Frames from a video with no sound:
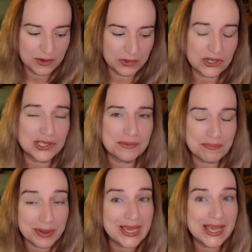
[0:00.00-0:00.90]
which is a
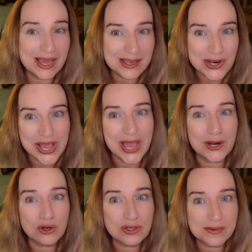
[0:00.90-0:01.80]
big
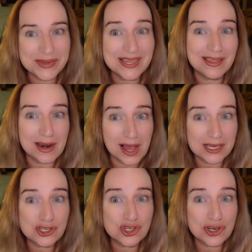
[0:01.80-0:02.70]
indicator to me that
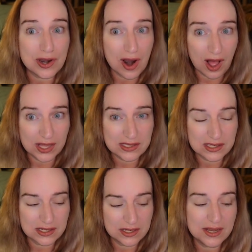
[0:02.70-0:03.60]
I should not,